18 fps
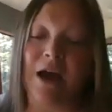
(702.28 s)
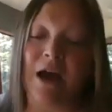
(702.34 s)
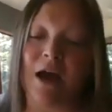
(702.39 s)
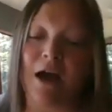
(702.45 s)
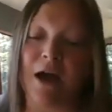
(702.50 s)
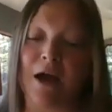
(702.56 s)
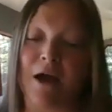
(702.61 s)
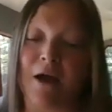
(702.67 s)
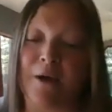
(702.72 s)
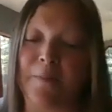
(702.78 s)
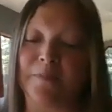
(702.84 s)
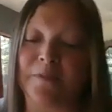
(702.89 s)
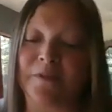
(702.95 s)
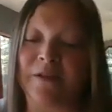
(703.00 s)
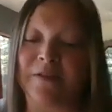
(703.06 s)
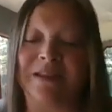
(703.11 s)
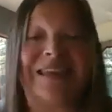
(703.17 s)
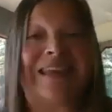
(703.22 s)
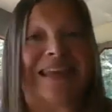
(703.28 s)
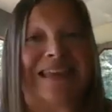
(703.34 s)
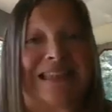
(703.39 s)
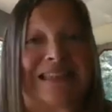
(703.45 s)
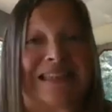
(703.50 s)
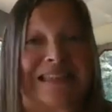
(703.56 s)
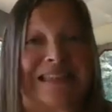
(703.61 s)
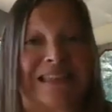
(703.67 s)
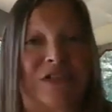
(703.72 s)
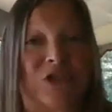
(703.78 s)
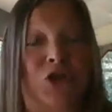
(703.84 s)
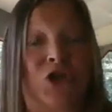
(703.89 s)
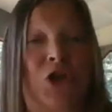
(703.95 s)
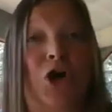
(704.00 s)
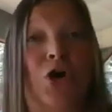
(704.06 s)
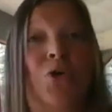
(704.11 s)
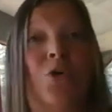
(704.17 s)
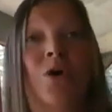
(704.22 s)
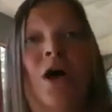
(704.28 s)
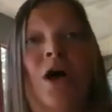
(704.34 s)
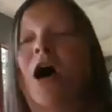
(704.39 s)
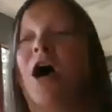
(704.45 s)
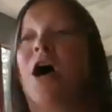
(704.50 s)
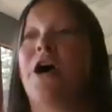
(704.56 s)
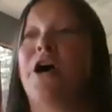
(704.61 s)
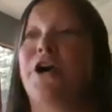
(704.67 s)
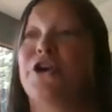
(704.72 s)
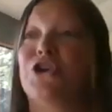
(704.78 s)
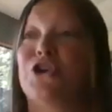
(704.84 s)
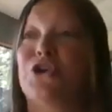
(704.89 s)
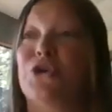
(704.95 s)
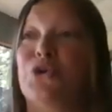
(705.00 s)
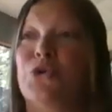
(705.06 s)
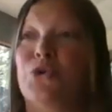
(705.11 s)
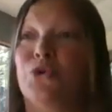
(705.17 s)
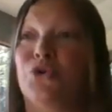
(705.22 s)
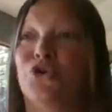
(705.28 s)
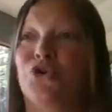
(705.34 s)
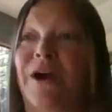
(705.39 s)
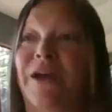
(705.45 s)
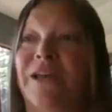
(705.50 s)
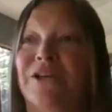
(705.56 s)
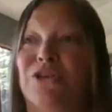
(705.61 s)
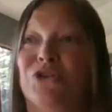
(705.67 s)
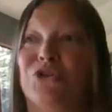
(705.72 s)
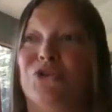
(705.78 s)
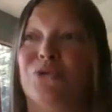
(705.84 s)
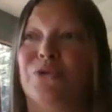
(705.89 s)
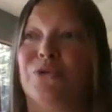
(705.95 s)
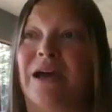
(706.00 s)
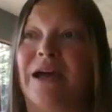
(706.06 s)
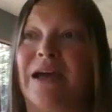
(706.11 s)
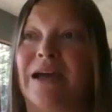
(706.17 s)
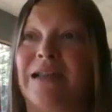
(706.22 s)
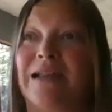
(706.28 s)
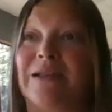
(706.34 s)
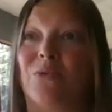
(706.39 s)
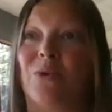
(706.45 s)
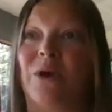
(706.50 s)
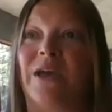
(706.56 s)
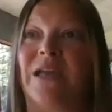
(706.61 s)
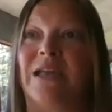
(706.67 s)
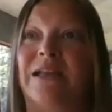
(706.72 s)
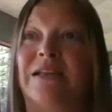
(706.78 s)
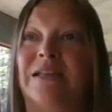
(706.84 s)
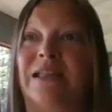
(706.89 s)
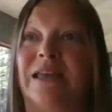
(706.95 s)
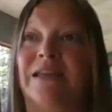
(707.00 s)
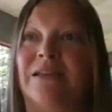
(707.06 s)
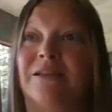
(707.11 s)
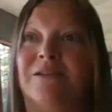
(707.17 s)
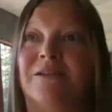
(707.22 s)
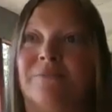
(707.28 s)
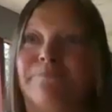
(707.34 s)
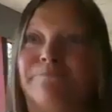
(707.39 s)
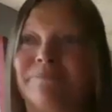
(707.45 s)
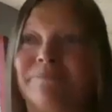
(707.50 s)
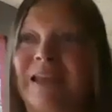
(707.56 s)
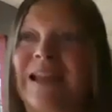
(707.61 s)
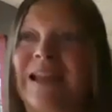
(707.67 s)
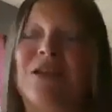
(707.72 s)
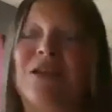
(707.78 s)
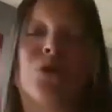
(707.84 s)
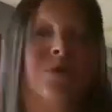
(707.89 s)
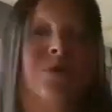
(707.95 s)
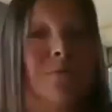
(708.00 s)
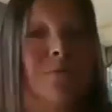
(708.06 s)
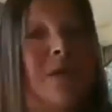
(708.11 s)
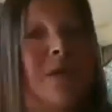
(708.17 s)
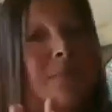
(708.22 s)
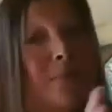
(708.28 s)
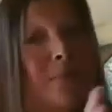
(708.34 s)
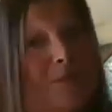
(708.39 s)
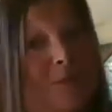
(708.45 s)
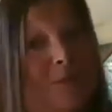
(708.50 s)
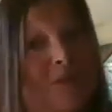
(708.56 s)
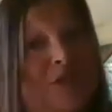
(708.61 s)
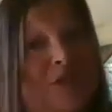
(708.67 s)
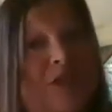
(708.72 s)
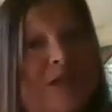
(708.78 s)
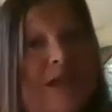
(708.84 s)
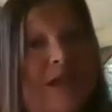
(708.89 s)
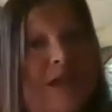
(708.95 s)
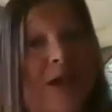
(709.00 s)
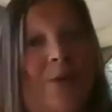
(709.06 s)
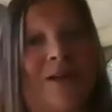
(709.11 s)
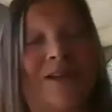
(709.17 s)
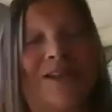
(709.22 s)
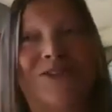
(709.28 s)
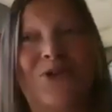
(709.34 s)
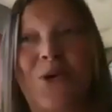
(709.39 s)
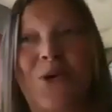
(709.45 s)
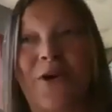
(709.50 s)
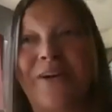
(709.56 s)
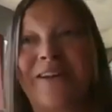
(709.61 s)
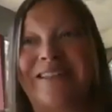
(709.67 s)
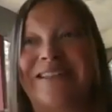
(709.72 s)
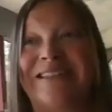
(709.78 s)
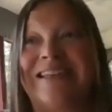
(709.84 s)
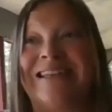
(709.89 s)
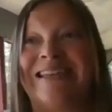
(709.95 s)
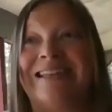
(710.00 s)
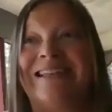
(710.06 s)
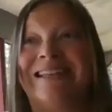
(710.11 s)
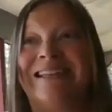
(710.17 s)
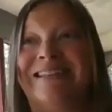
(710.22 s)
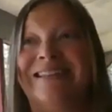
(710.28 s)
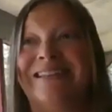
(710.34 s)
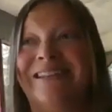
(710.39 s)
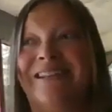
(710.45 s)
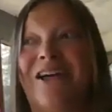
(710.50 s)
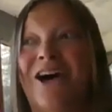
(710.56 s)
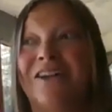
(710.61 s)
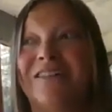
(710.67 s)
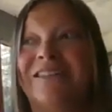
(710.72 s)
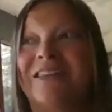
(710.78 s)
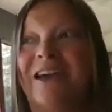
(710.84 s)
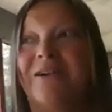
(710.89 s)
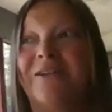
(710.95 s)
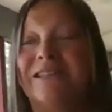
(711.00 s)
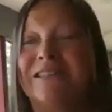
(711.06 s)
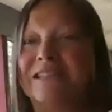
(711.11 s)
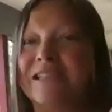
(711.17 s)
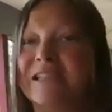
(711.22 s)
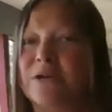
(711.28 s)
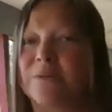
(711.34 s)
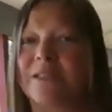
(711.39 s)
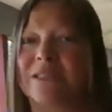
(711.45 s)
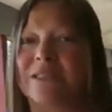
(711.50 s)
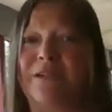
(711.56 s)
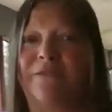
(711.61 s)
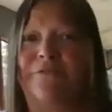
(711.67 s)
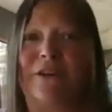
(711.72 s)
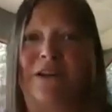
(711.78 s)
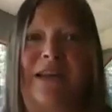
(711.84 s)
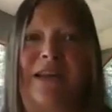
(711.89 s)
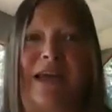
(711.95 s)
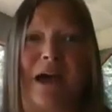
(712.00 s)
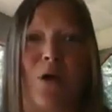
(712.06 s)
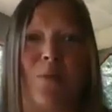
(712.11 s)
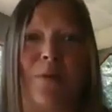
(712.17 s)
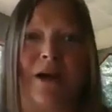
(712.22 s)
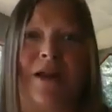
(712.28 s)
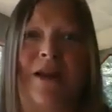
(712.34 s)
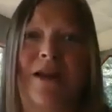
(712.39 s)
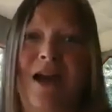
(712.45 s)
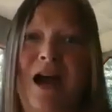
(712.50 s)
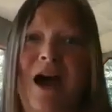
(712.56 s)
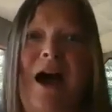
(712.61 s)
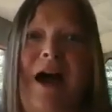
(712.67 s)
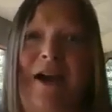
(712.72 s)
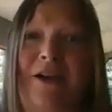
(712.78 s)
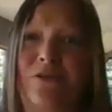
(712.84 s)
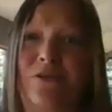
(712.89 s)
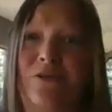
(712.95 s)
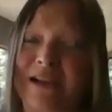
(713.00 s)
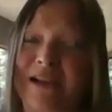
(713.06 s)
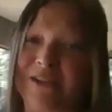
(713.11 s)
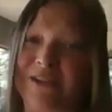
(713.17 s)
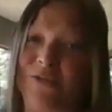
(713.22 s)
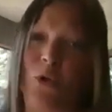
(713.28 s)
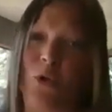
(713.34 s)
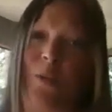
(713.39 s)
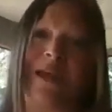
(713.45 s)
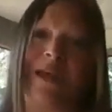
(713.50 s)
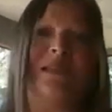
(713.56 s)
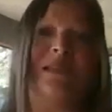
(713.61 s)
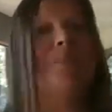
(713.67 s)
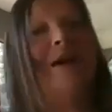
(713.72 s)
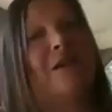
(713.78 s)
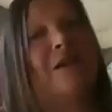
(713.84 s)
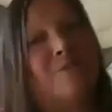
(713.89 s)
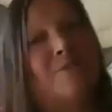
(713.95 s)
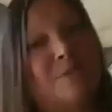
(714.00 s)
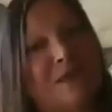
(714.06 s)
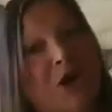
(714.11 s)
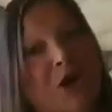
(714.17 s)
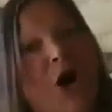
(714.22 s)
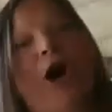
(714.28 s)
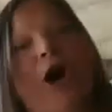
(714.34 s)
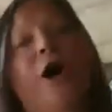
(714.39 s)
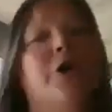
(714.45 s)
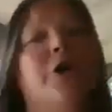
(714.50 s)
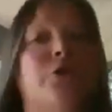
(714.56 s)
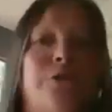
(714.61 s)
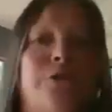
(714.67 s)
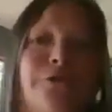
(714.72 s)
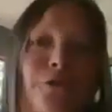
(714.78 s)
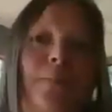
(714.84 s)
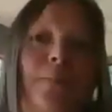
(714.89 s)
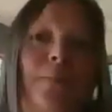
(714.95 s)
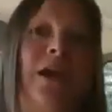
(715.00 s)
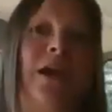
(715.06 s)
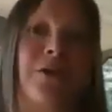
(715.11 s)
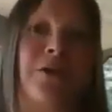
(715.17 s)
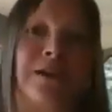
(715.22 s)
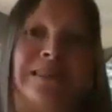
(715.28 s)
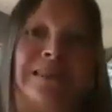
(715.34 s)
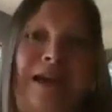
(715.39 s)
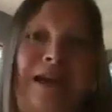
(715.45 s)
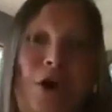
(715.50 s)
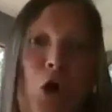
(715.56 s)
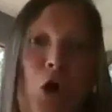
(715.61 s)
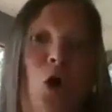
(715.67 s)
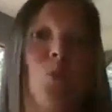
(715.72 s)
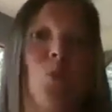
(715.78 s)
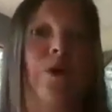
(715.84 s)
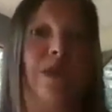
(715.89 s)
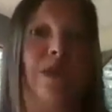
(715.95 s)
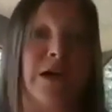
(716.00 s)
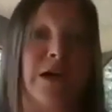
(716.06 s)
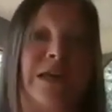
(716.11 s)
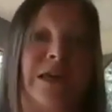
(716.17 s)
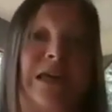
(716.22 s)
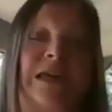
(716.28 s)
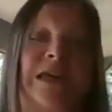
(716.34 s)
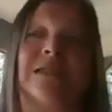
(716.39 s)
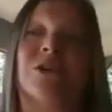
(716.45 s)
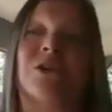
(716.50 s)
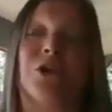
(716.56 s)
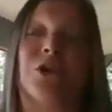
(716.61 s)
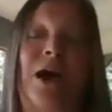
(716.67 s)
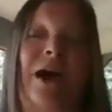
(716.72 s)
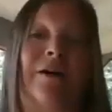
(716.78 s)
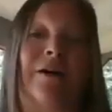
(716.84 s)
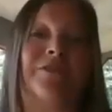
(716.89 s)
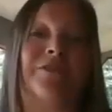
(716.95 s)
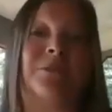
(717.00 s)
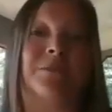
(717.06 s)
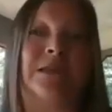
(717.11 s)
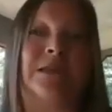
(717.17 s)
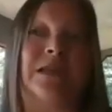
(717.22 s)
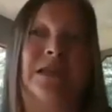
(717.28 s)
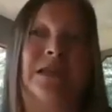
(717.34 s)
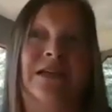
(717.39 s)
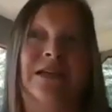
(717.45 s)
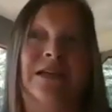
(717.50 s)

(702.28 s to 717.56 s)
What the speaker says: the kids, are you trying to do that when, like, and I know some people, especially now in quarantine and lockdown, it's a little bit different now, but I know the last few weeks might have been harder for parents at home with young kids. So you have to be